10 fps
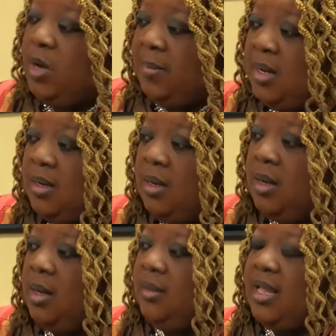women
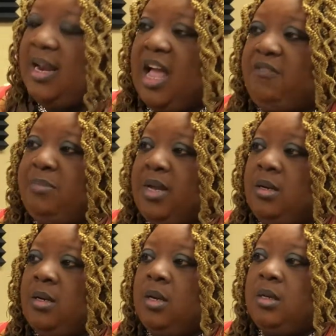that have
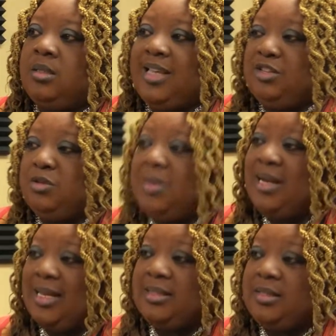been sexually
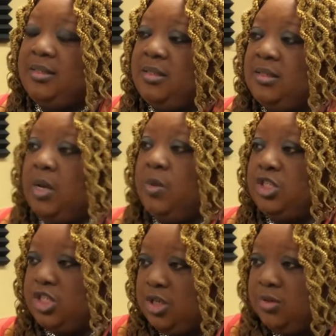molested since they were
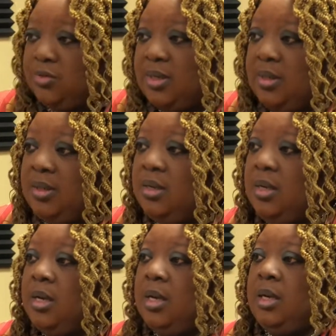children,
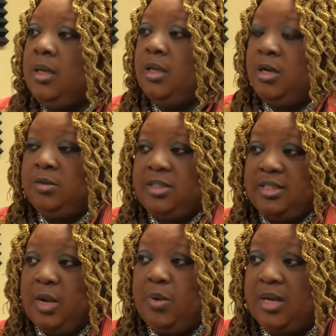you know, since
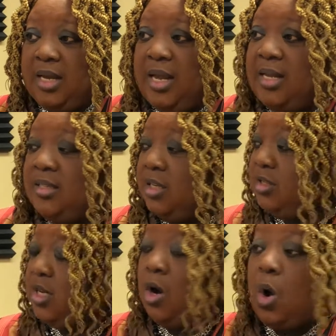they were kids, they're
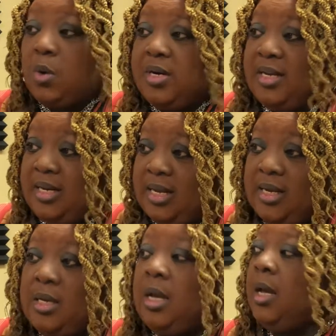still holding it
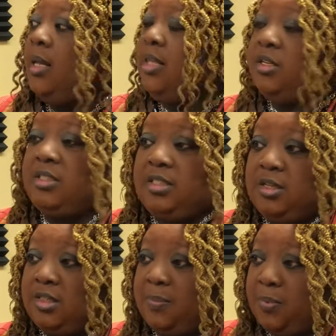in. They're
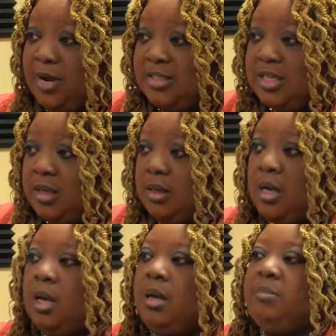still suppressing it
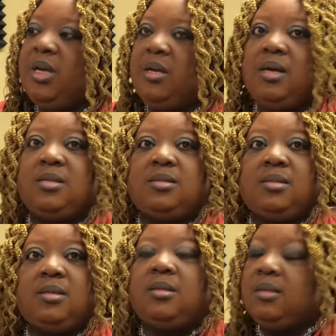because
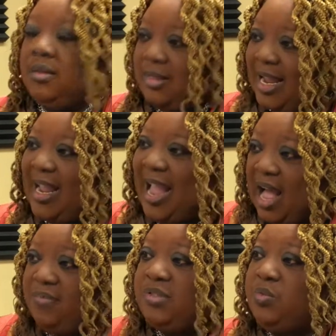they
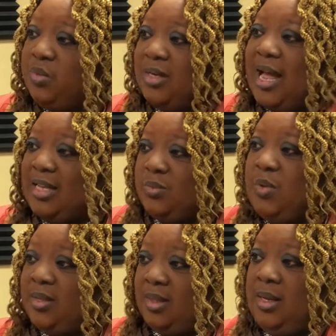have to realize
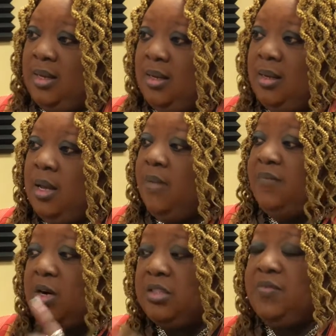one thing.
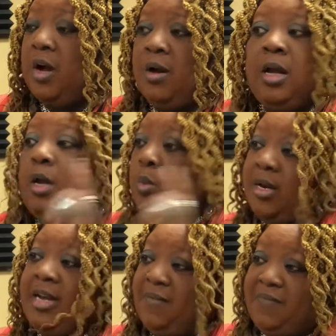First of all, it
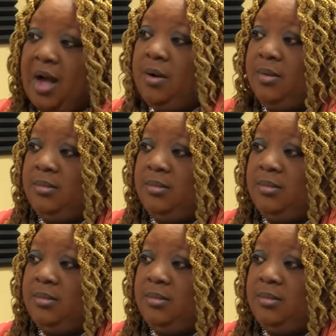wasn't their fault.